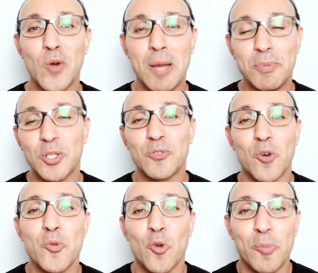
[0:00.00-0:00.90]
episode
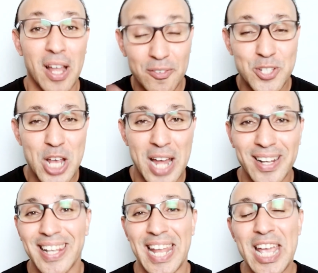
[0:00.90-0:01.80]
from your beloved channel
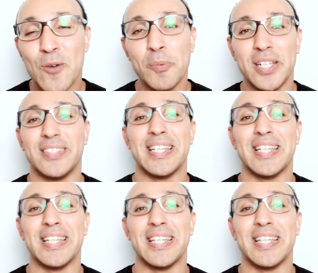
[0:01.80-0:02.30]
LinguaMeet.